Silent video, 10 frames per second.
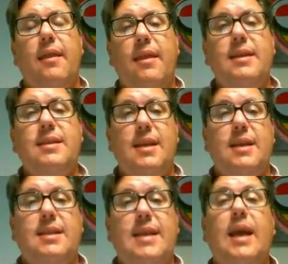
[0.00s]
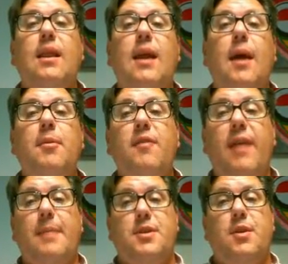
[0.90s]
this is a
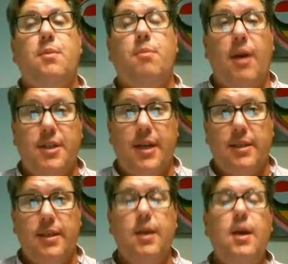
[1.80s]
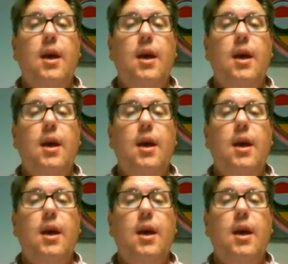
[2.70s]
collaborative capstone project.